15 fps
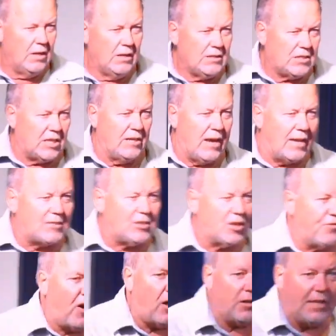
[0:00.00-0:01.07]
to not to
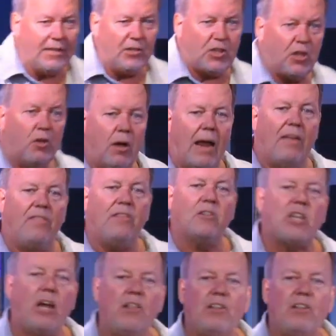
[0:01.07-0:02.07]
fall into, and there's other